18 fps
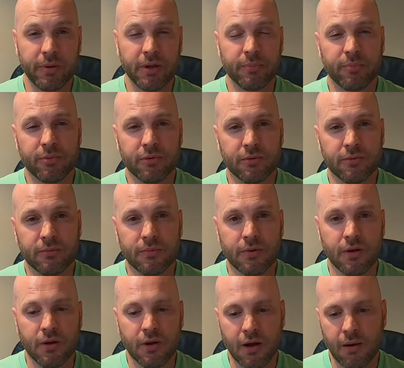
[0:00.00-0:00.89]
people
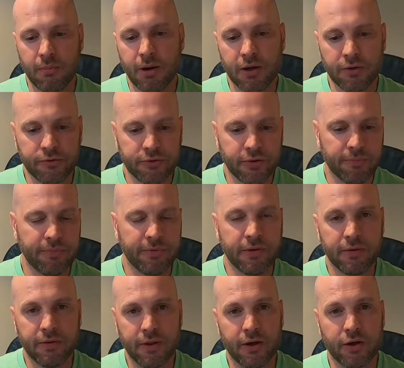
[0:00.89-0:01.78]
about
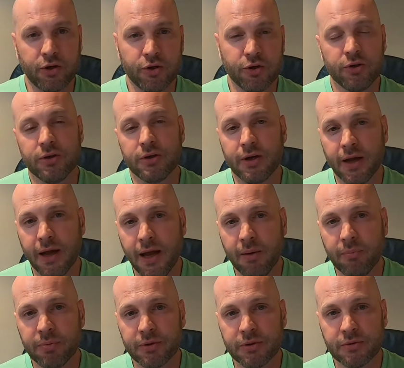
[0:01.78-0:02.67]
something that couldn't
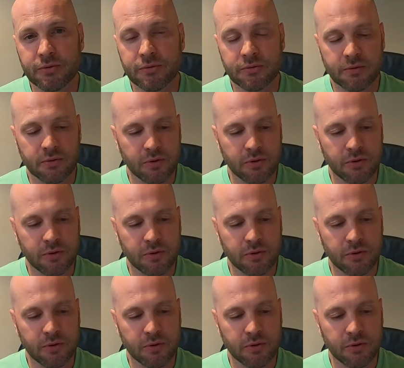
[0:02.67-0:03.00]
happen.